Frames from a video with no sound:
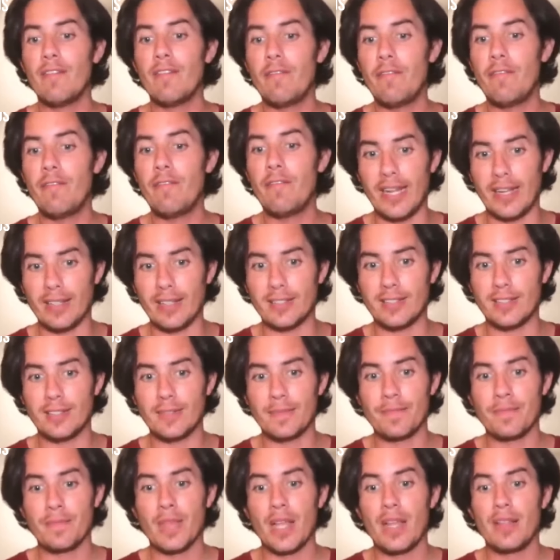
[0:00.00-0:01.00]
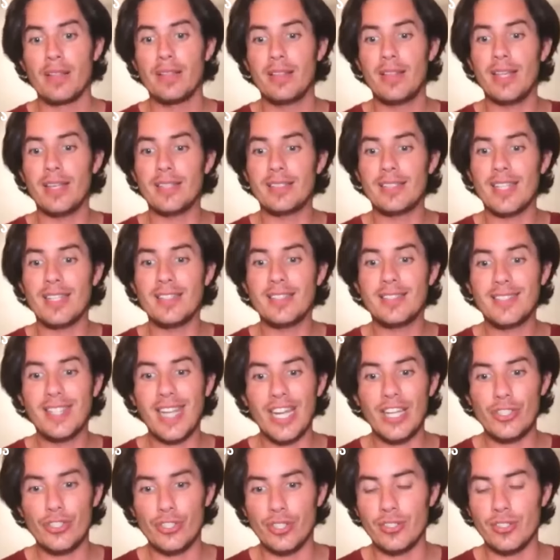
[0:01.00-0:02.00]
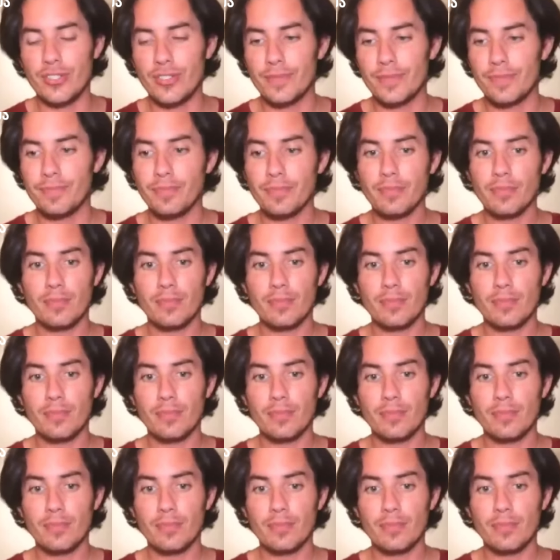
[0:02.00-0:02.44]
feelings, the sensations.